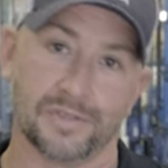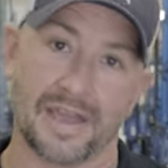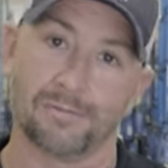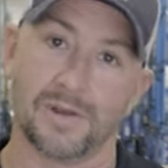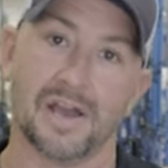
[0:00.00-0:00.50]

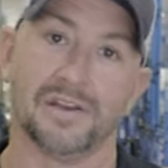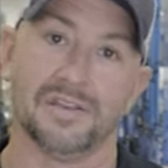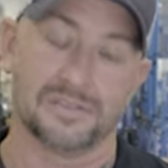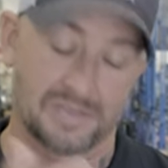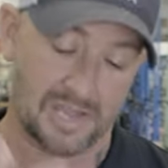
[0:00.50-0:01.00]
that rod
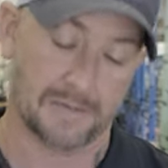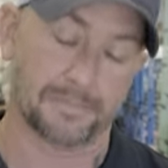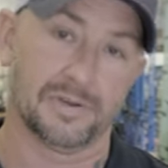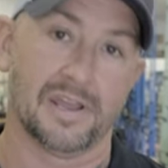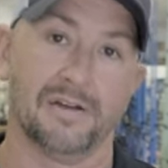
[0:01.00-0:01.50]
is in the up
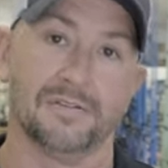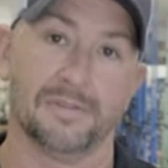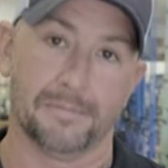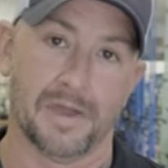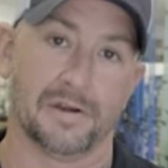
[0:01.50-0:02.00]
and down, the
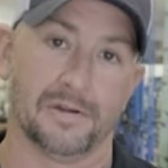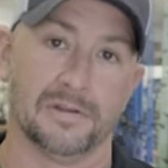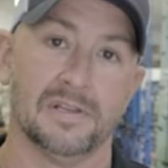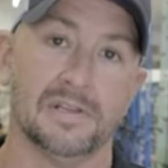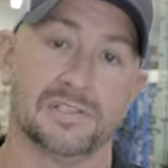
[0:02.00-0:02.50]
better.
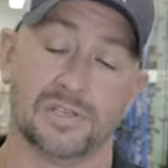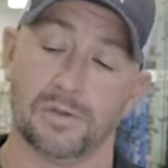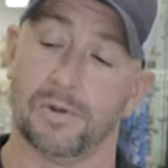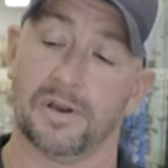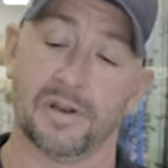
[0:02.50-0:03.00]
So you
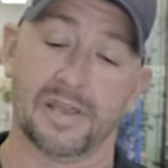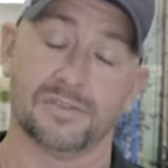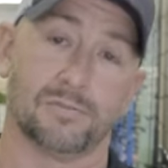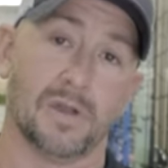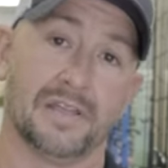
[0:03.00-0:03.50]
want a
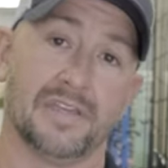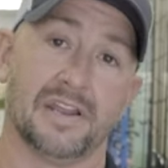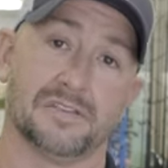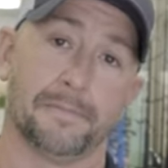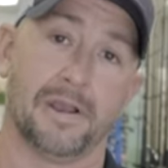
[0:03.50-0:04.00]
nice rod that
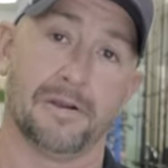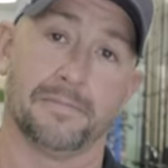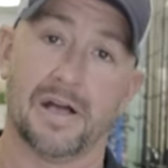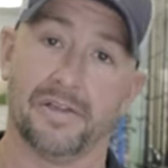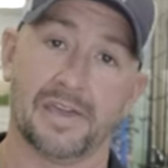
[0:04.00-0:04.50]
has a
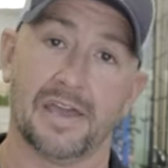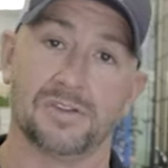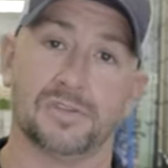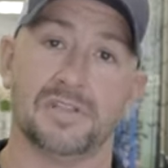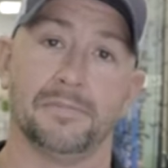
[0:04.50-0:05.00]
parabolic
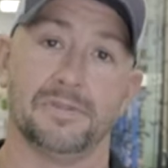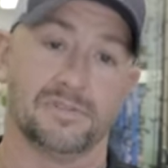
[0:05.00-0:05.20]
action. That means